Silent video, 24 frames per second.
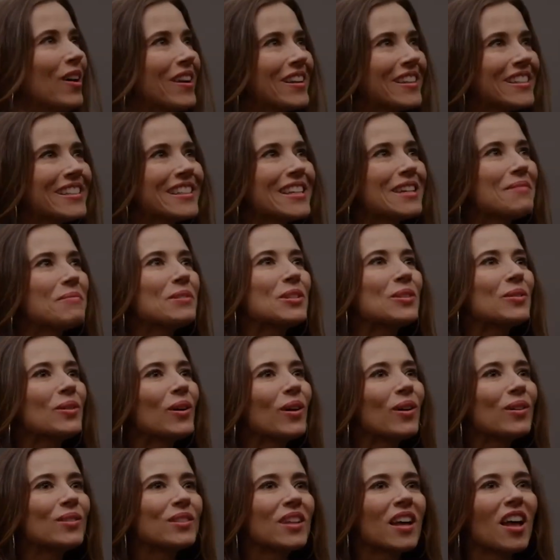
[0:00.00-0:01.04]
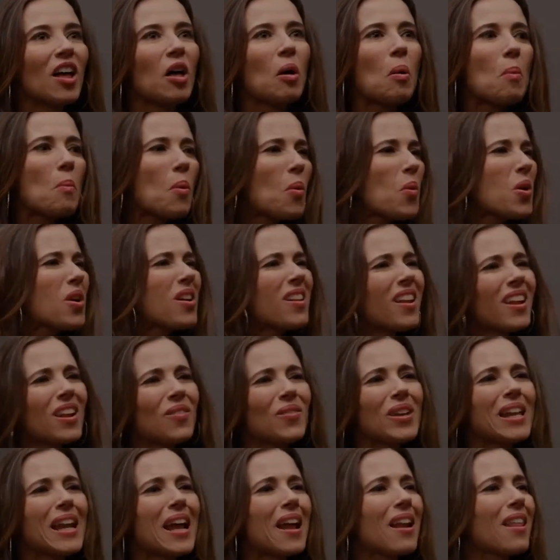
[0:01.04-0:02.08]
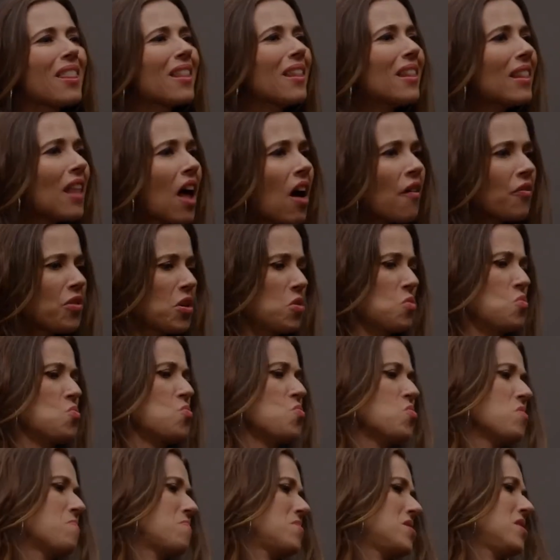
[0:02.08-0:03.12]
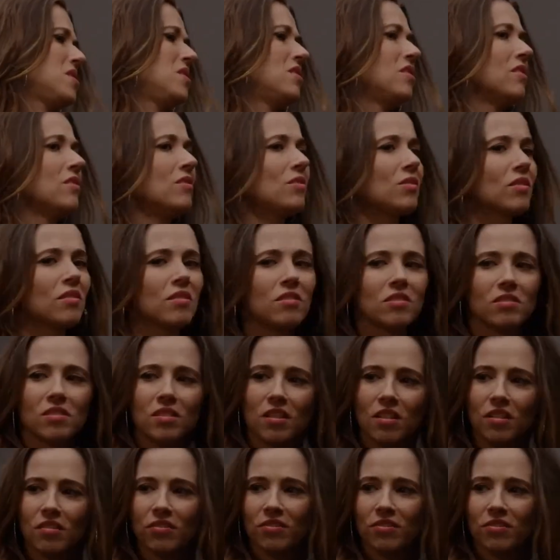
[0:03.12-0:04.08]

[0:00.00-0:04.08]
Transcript: wanted to take me to a hotel. We could not even get out of the loft without ripping each other's clothes off.